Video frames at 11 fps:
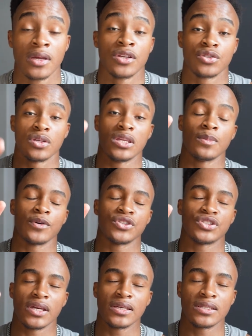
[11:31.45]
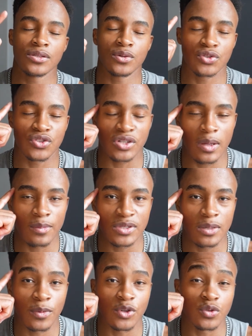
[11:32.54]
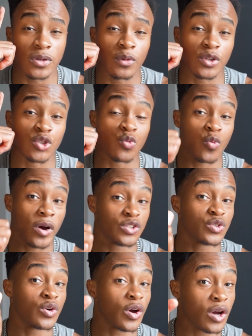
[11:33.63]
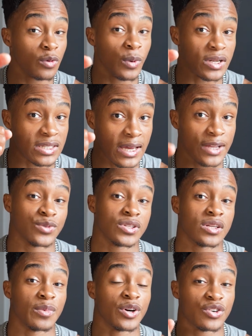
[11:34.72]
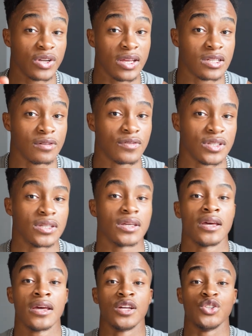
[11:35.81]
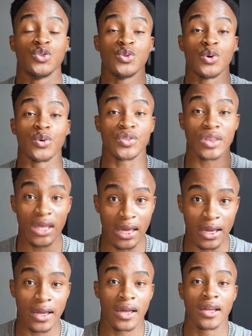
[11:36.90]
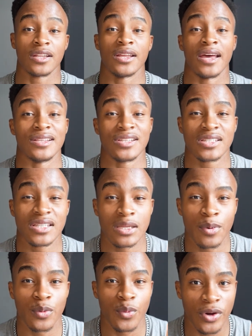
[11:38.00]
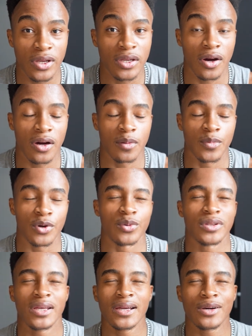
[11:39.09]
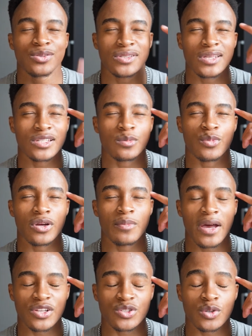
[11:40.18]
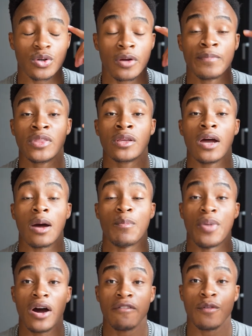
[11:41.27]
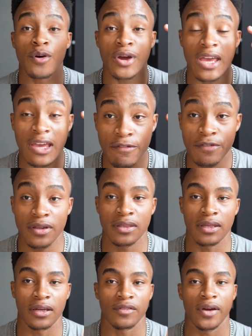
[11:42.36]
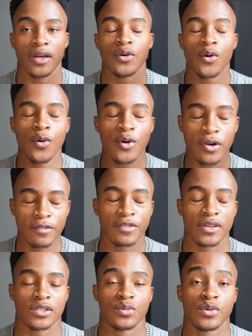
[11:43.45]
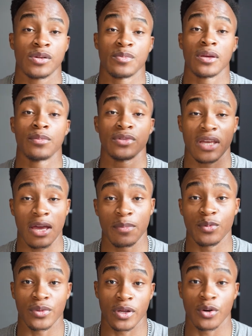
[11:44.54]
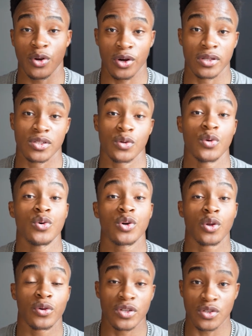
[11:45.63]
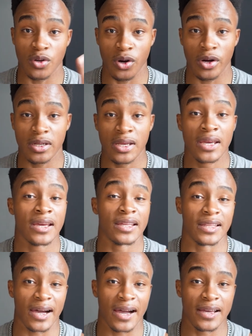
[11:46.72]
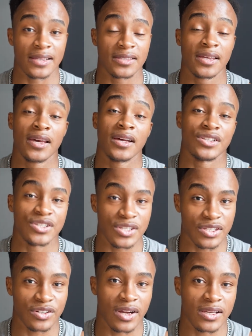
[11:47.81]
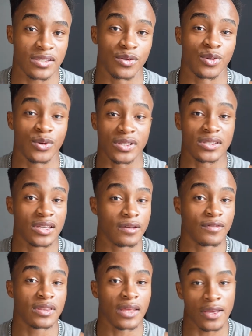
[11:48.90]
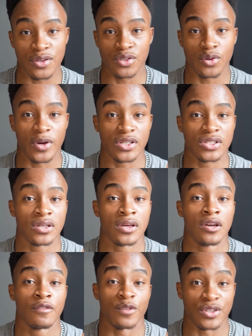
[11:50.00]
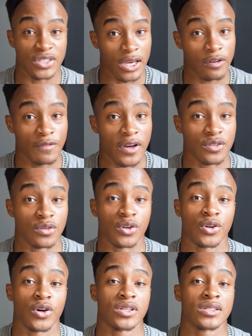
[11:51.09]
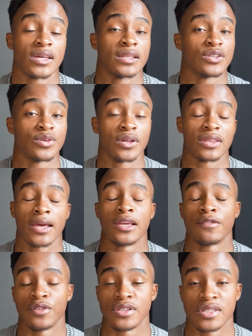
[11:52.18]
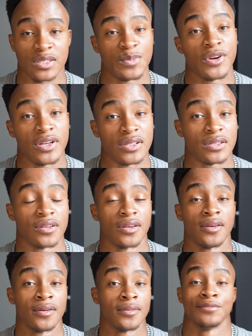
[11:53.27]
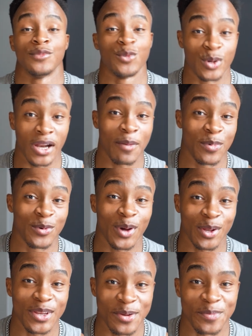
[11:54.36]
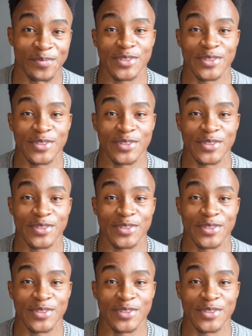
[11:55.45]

So keep on chasing your dreams, keep on doing what you want. You heard what Daniel said about creativity. Do your thing and just keep on working hard, bro. With nothing else to say, it's a boy Majstroke. Above everything, right, all of this wouldn't be able to happen without God. So all glory to God in the highest, Jesus Christ, our Lord and Savior. Thank you so much for your sacrifice on the cross, and you know, thank you for this experience. Wouldn't happen without him.